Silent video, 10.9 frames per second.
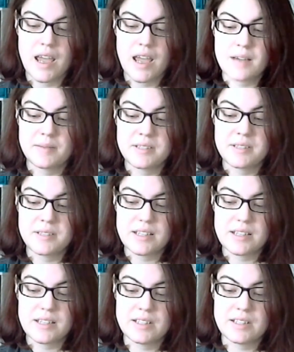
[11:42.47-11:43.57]
I'm still
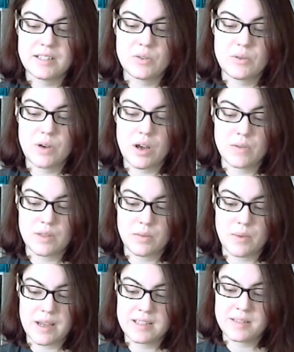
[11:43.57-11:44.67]
listening to Gone with the
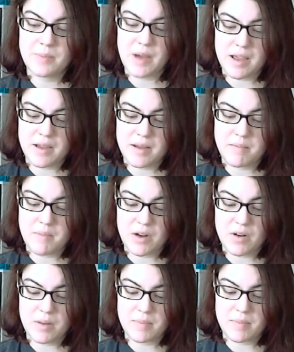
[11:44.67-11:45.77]
Wind by
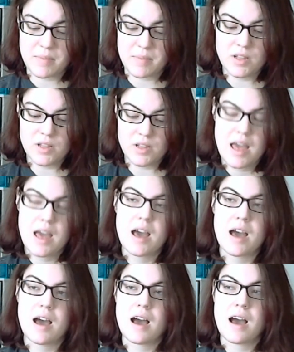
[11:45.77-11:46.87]
Margaret Mitchell.
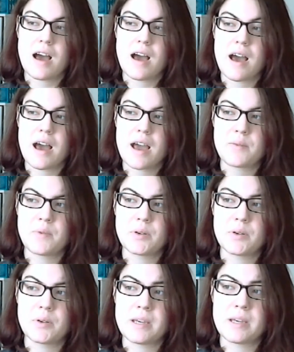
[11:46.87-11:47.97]
I
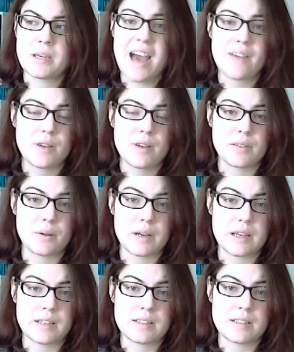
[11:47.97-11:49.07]
will be halfway through
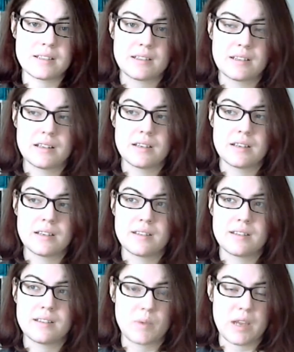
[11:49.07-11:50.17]
it
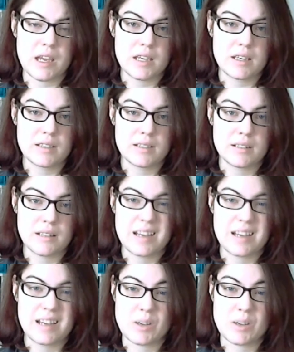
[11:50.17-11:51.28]
this week. I
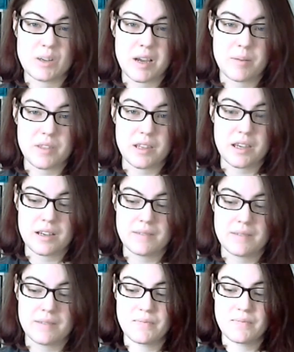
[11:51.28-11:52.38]
need to go pick up the
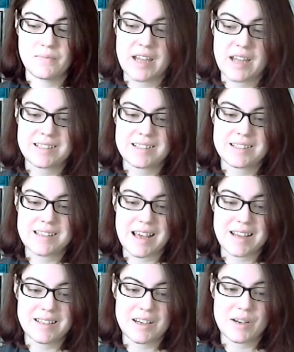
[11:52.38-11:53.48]
next
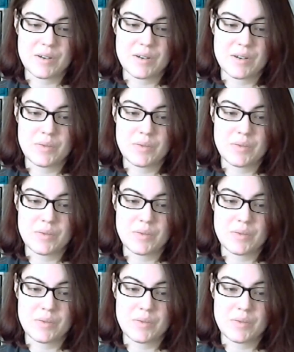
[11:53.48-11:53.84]
set of